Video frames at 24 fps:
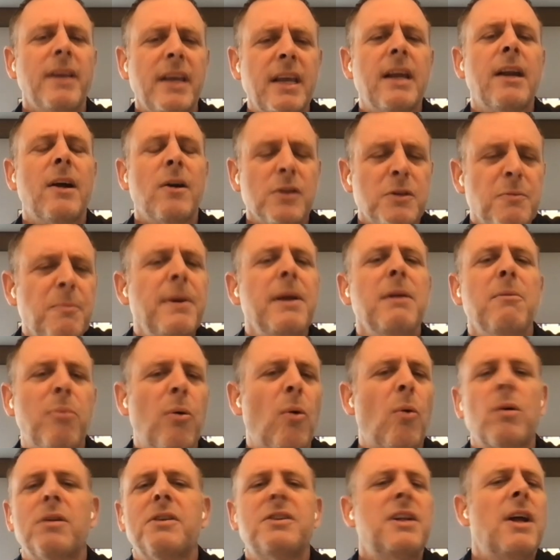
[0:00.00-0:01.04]
It's been
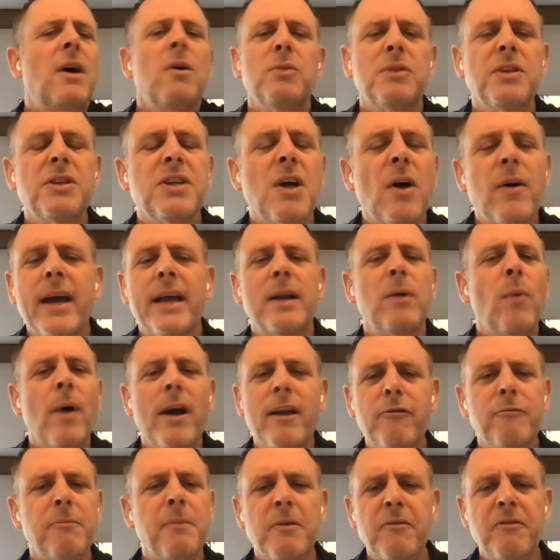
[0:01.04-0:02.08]
poor. There's no getting away
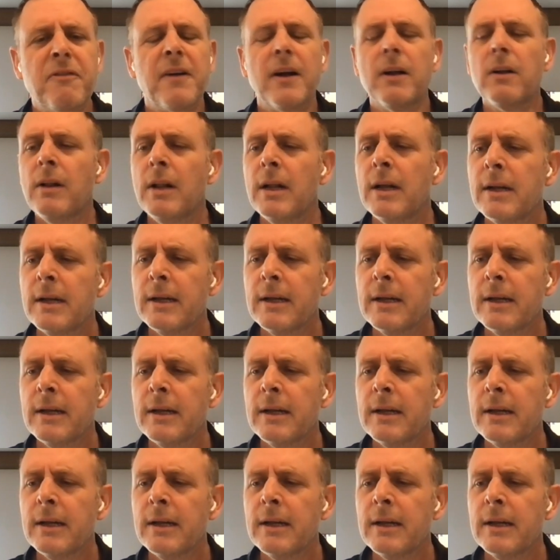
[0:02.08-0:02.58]
from it, Phil.